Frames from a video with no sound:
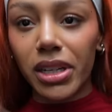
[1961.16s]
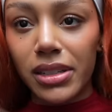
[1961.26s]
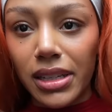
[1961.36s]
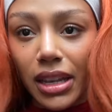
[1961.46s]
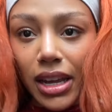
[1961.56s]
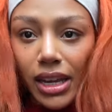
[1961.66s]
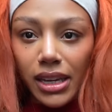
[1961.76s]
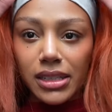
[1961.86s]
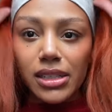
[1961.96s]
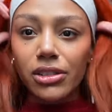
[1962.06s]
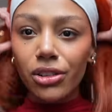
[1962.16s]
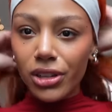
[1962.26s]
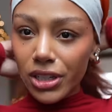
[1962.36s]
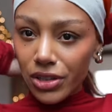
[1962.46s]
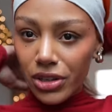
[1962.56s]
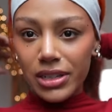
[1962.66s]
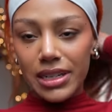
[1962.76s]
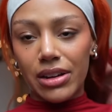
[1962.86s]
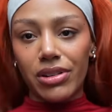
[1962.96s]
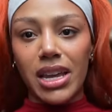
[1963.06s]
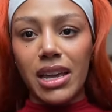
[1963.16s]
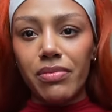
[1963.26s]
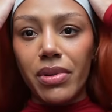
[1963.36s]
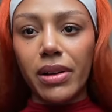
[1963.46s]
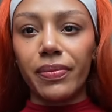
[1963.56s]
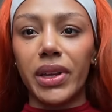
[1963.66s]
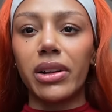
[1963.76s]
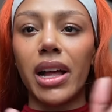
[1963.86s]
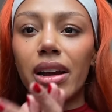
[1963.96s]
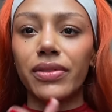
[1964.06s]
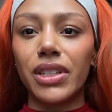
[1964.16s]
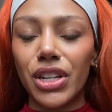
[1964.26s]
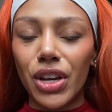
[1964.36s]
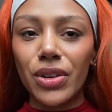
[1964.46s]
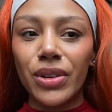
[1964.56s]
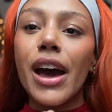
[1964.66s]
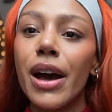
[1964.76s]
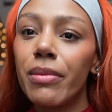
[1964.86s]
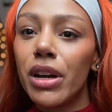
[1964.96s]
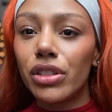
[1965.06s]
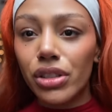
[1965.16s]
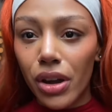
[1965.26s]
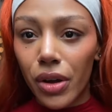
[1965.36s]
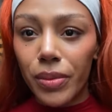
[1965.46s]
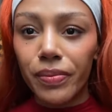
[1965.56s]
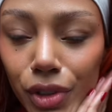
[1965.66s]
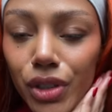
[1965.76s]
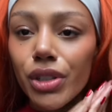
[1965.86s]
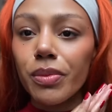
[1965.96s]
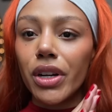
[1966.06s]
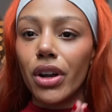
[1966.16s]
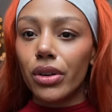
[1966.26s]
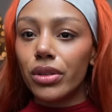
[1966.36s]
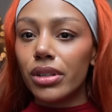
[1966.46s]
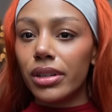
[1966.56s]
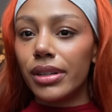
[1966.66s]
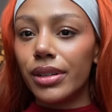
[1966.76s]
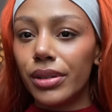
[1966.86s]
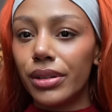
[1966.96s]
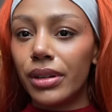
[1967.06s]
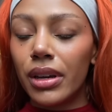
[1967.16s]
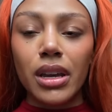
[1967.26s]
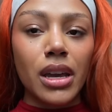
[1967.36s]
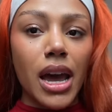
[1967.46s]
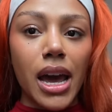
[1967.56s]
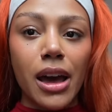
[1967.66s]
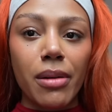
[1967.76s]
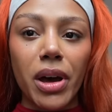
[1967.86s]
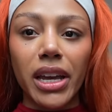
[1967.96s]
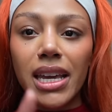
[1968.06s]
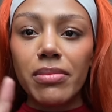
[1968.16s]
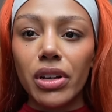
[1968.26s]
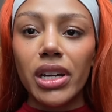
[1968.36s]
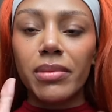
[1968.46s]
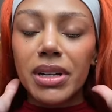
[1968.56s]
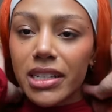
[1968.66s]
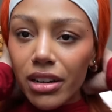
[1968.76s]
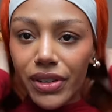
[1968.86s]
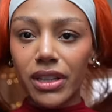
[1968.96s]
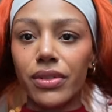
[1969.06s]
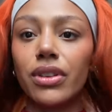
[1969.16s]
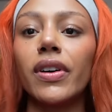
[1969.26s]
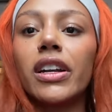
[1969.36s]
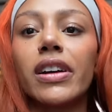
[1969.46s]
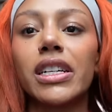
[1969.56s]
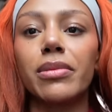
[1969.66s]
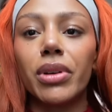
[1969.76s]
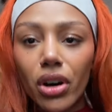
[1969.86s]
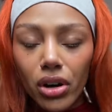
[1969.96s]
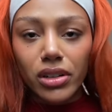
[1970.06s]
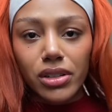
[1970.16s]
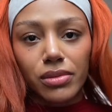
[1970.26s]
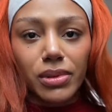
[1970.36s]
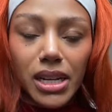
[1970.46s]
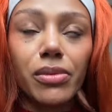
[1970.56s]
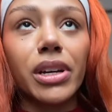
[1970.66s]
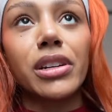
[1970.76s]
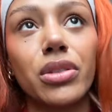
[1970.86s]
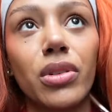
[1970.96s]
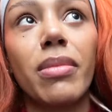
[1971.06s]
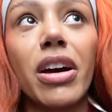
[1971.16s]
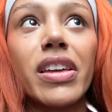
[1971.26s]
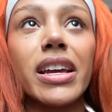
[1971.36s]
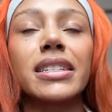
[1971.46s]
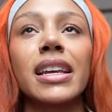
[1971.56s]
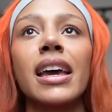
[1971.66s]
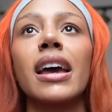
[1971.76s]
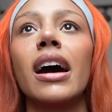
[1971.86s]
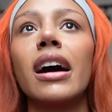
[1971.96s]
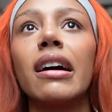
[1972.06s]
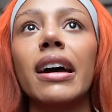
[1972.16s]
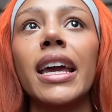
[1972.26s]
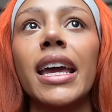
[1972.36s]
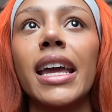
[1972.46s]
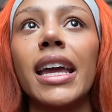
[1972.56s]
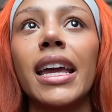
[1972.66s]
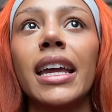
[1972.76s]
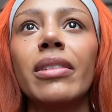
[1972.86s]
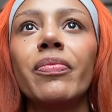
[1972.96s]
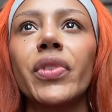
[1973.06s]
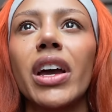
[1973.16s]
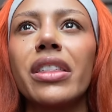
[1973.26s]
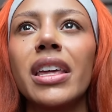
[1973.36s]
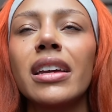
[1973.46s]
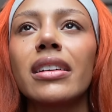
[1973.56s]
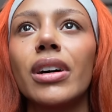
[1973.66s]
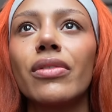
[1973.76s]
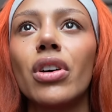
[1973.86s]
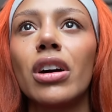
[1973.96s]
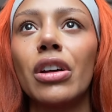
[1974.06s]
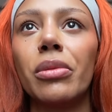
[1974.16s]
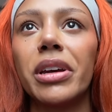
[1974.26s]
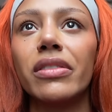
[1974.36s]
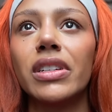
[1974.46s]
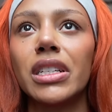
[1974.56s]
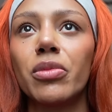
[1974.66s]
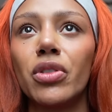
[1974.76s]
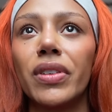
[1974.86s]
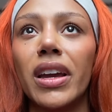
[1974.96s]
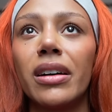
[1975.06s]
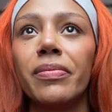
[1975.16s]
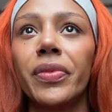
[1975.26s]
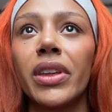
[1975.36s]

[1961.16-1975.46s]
because the lighting's not as good down here, but it'll have to do. Um, so this is my nose um, I keep looking at myself in the viewfinder actually because look, we're going to talk about this. I I think I've got a little bit of dysmorphia